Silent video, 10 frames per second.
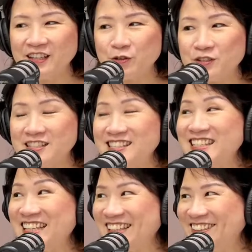they could
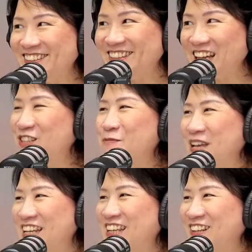see the
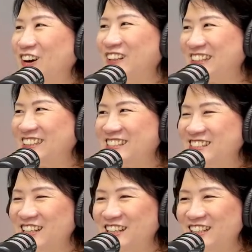remaining
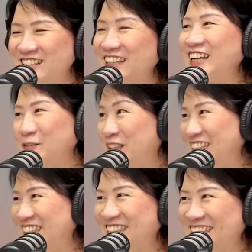colleagues started
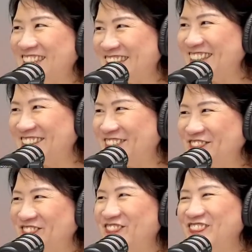updating their
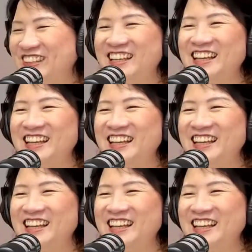LinkedIn.